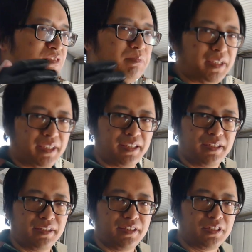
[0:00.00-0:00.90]
for me
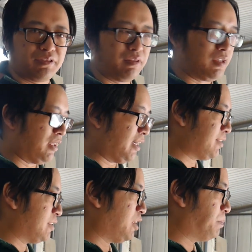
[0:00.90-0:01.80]
to align
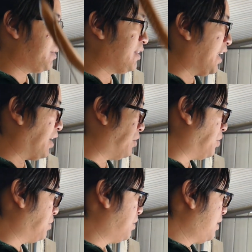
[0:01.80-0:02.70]
the tip of the
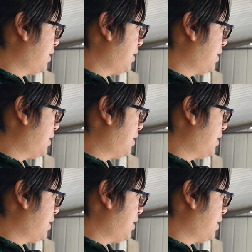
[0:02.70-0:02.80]
arrow